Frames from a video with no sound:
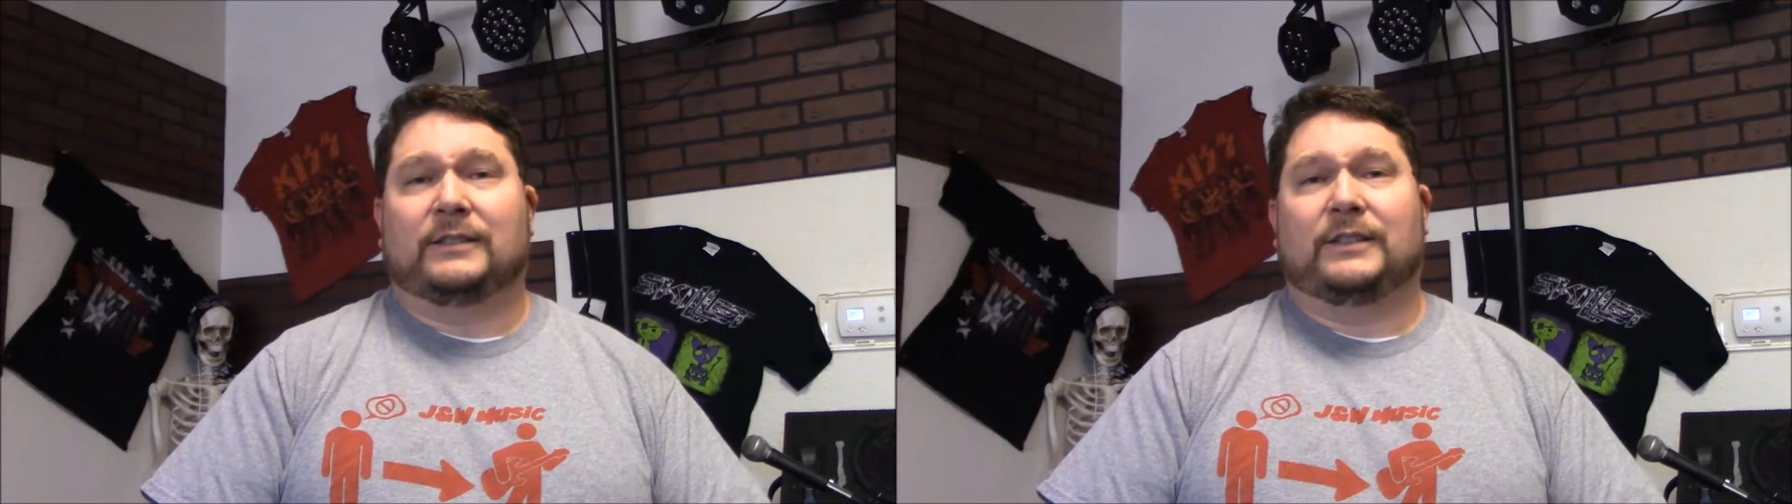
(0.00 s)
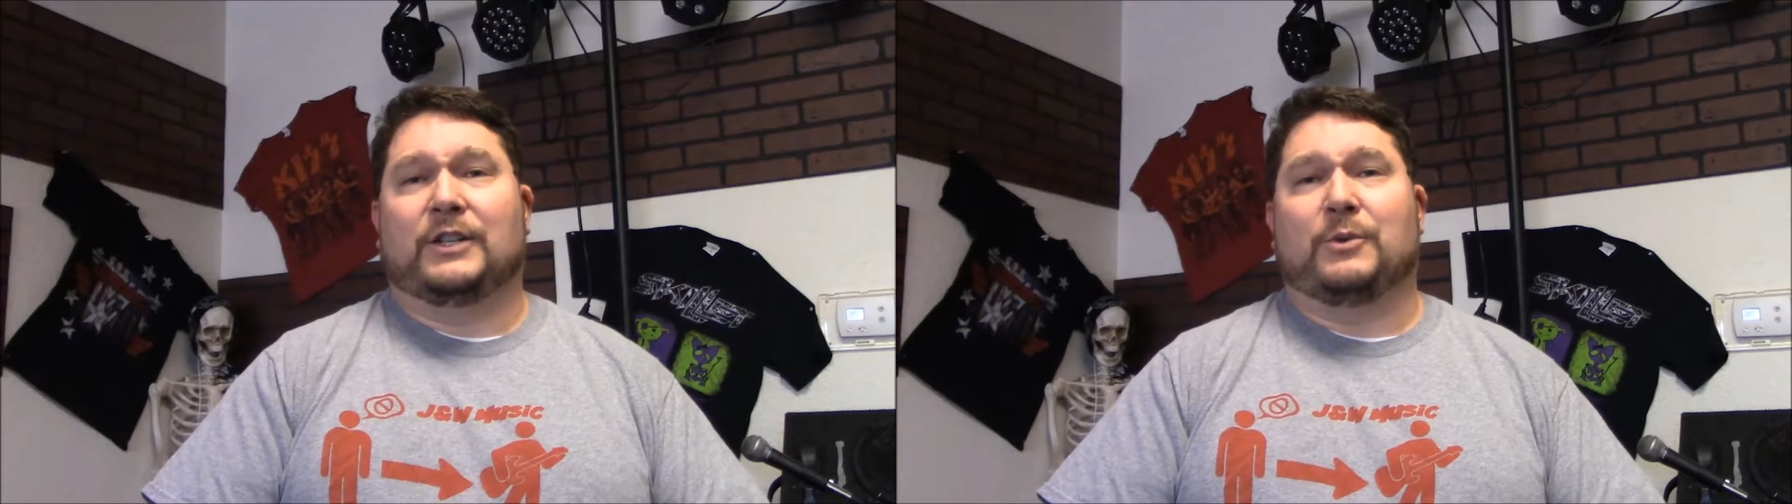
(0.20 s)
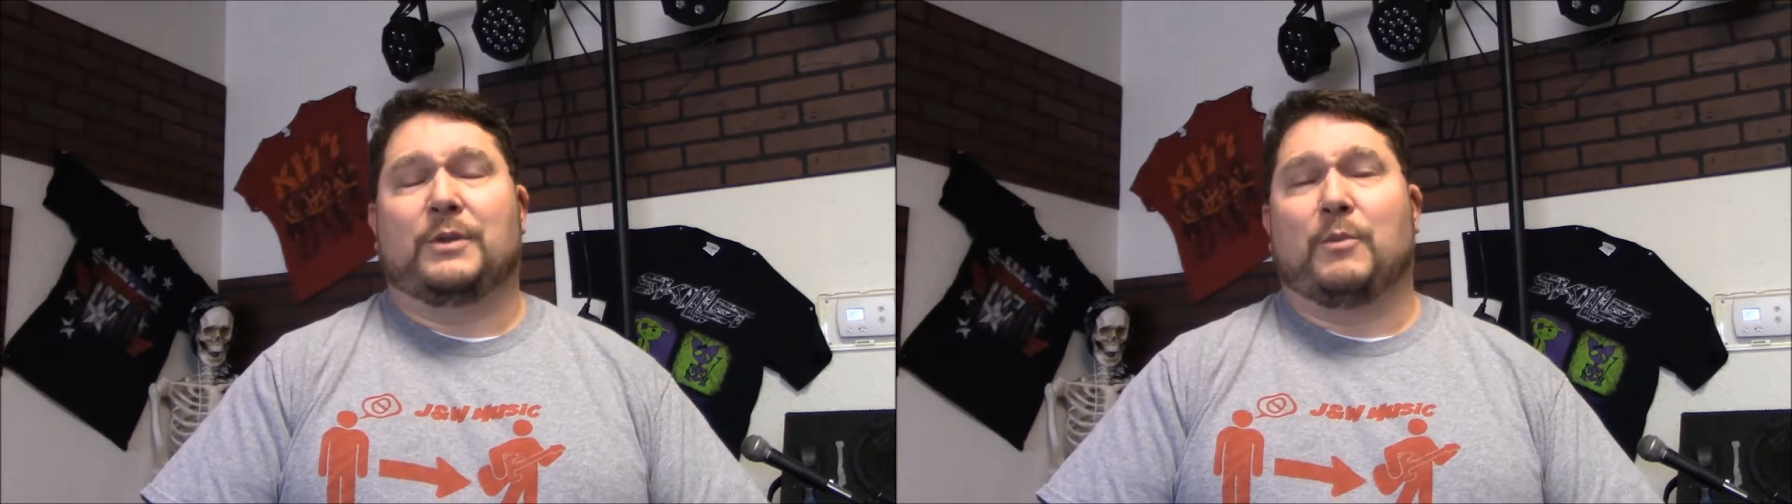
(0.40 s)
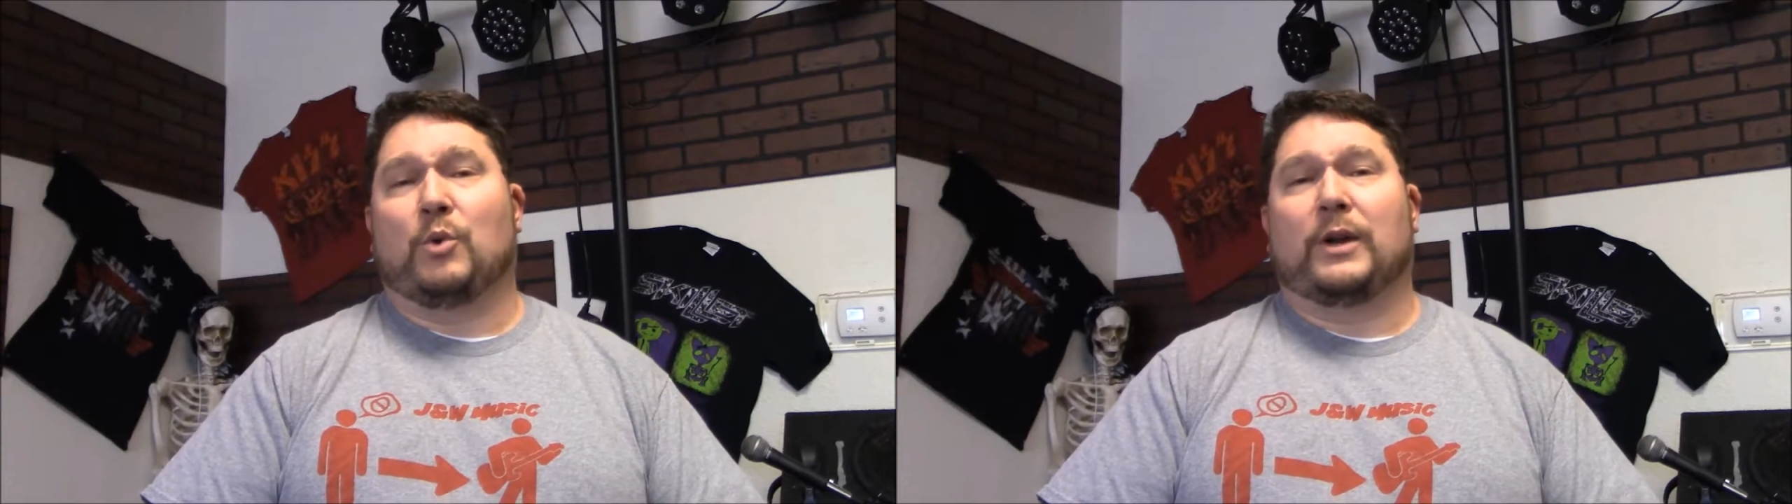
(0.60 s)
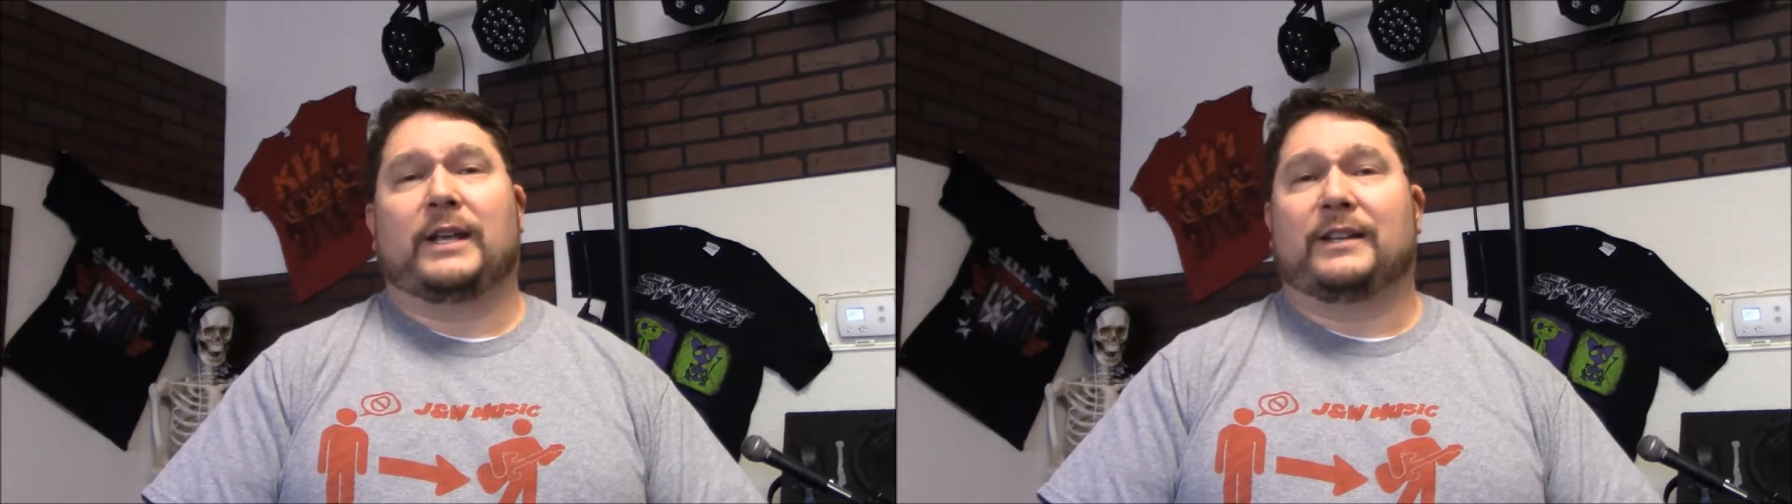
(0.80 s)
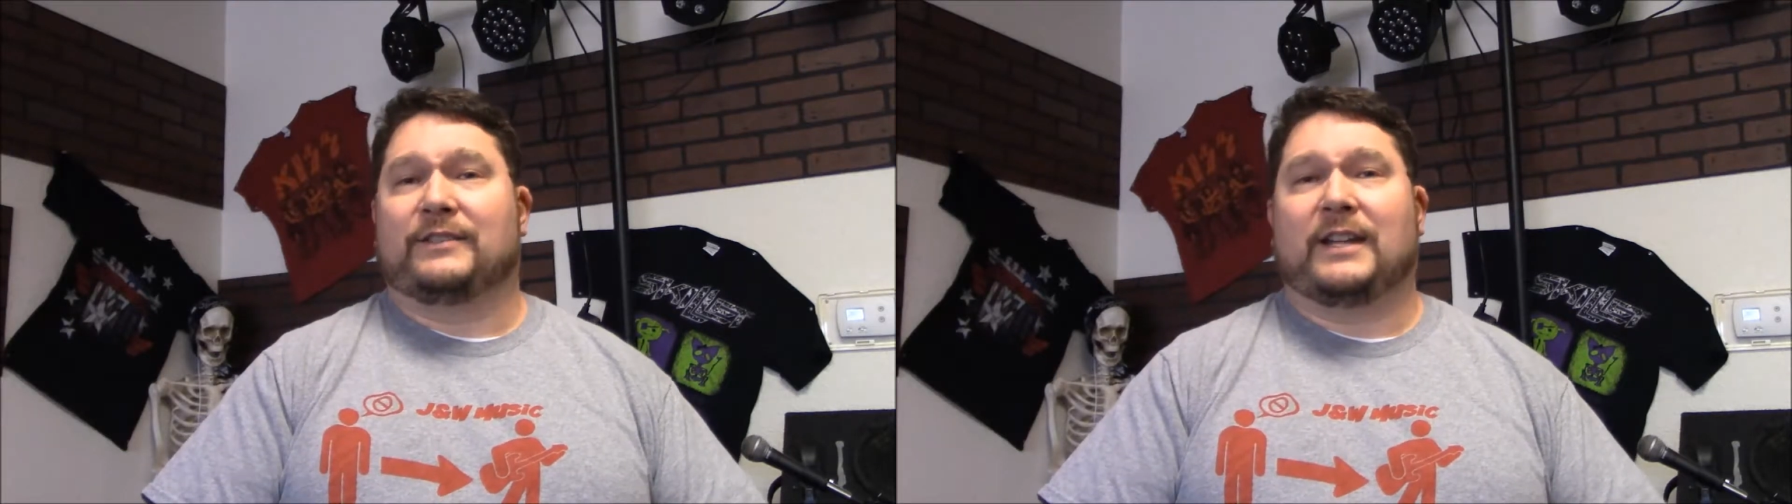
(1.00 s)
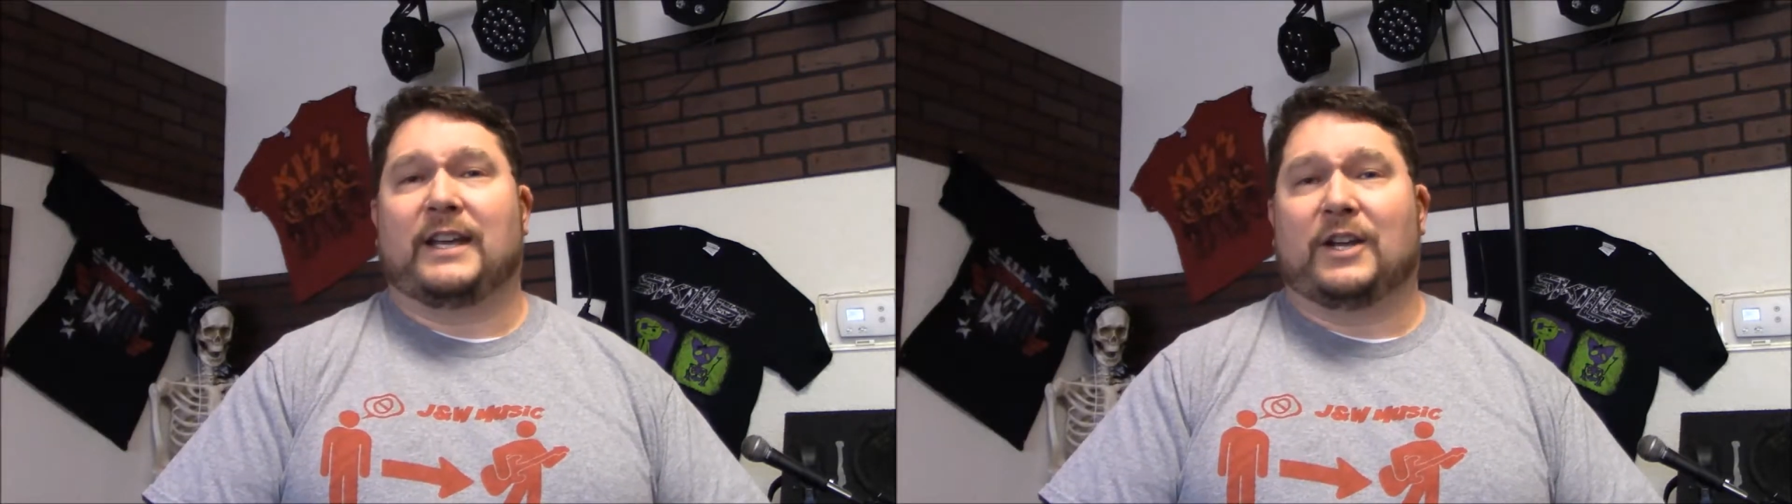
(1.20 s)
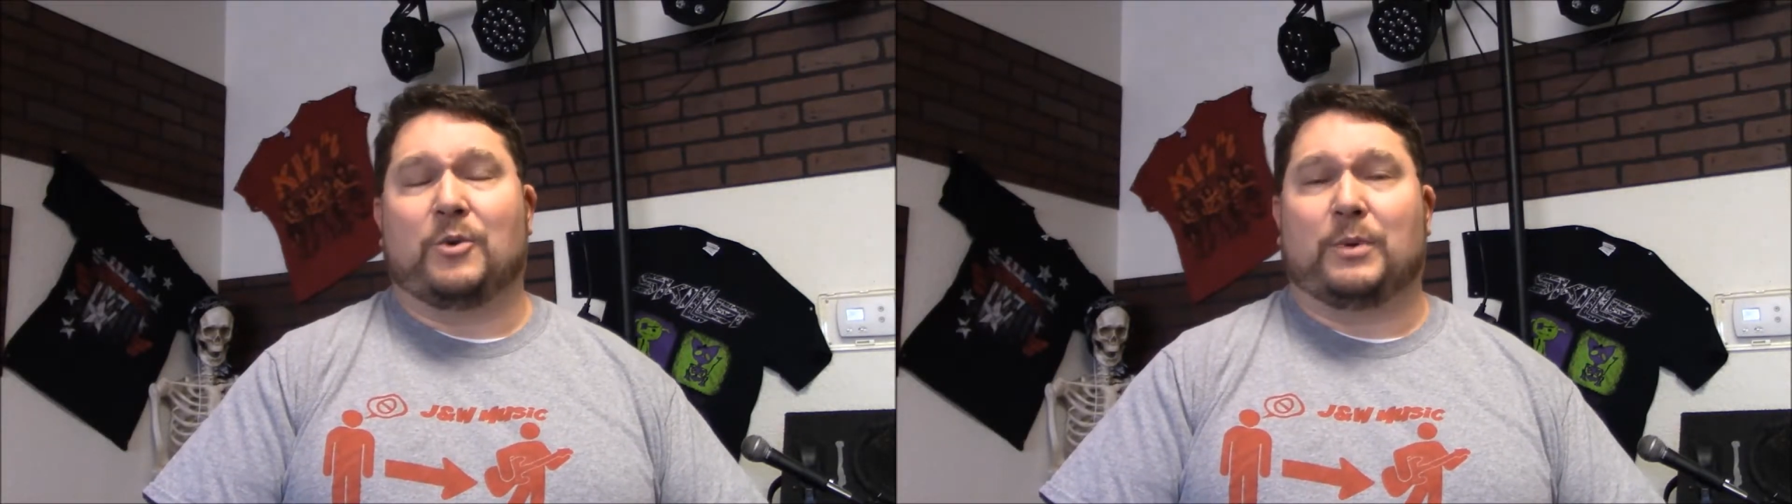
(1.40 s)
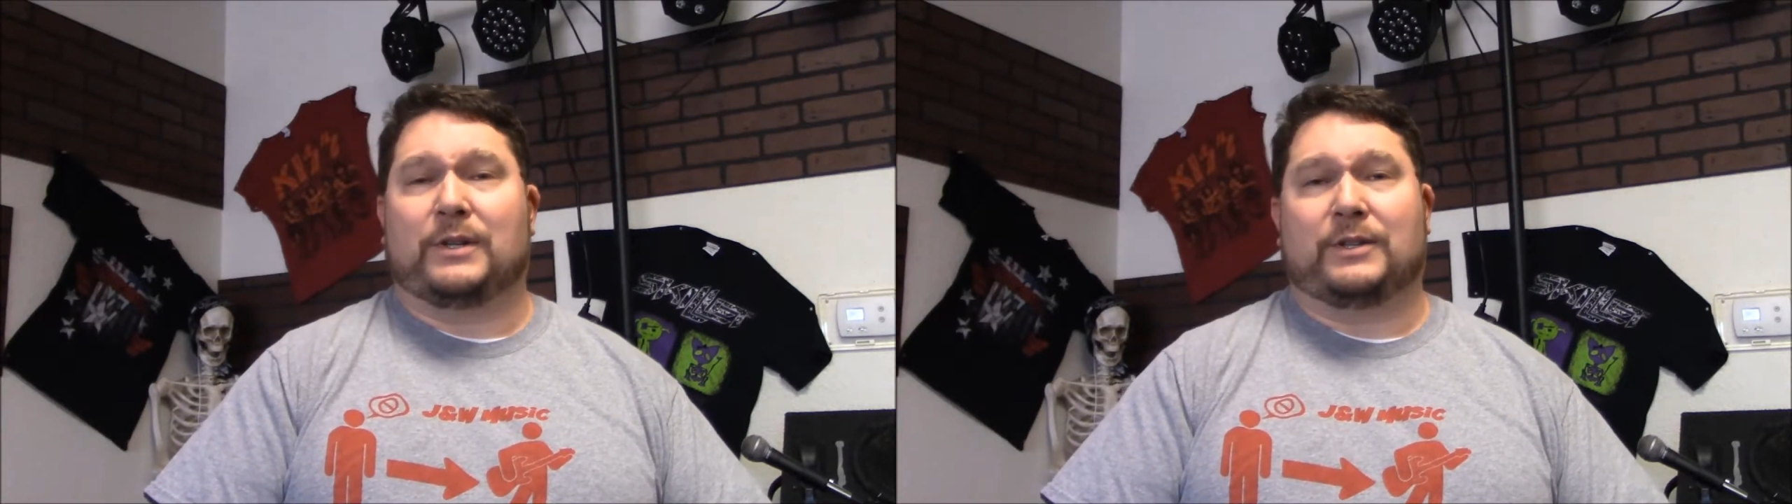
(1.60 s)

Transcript: you know, in the morning, and staying open